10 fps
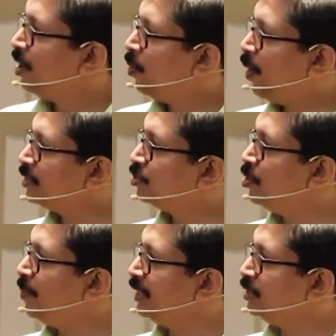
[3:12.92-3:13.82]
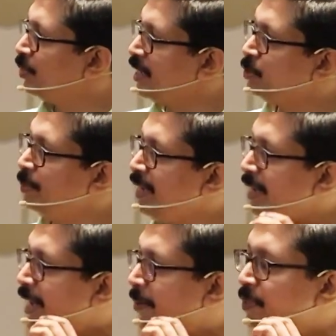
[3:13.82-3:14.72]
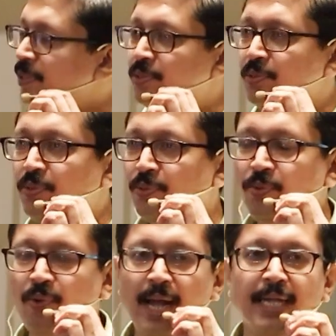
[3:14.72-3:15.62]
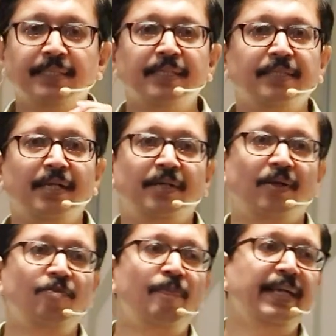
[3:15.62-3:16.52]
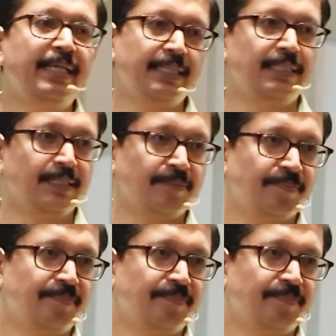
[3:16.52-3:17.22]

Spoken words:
what should my students be able to do as a result of my teaching?